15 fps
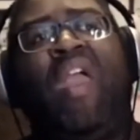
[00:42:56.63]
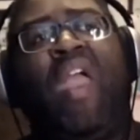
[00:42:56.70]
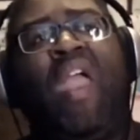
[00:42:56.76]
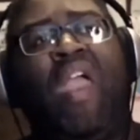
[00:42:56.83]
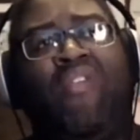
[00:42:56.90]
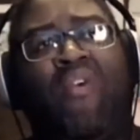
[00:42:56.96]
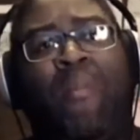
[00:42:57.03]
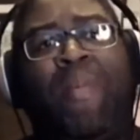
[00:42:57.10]

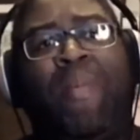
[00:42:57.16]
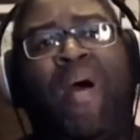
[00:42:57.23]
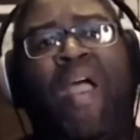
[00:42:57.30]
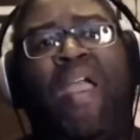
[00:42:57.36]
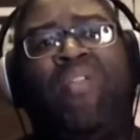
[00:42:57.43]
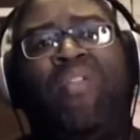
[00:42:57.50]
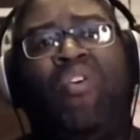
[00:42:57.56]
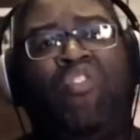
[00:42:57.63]
and they're
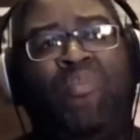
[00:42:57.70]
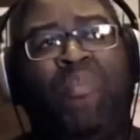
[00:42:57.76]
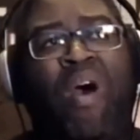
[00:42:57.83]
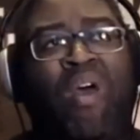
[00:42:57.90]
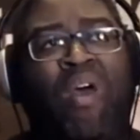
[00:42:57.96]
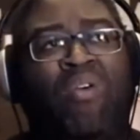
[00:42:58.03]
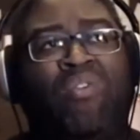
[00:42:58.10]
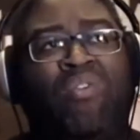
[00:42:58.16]
buying those
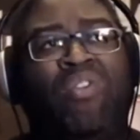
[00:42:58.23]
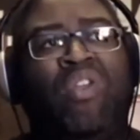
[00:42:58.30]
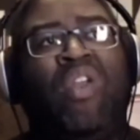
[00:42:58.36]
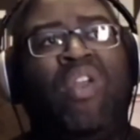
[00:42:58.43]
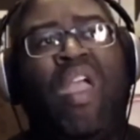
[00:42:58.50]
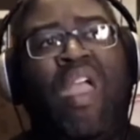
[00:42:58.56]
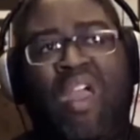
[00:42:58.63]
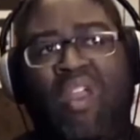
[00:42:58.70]
models
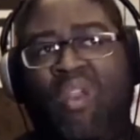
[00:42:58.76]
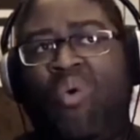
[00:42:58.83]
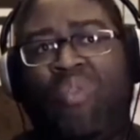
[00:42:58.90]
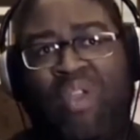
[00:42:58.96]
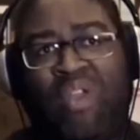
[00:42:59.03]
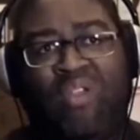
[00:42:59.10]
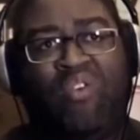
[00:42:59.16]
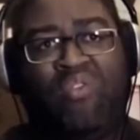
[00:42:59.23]
and
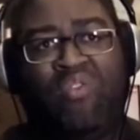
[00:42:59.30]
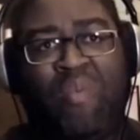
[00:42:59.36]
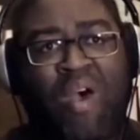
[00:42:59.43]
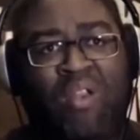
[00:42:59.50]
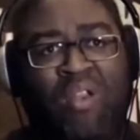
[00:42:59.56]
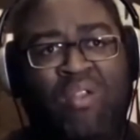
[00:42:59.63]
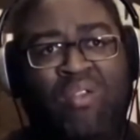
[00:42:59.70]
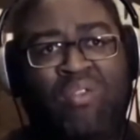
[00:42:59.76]
only those
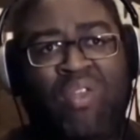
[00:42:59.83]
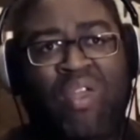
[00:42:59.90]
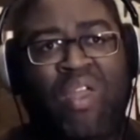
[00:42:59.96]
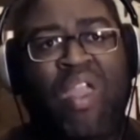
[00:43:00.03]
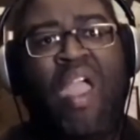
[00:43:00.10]
models,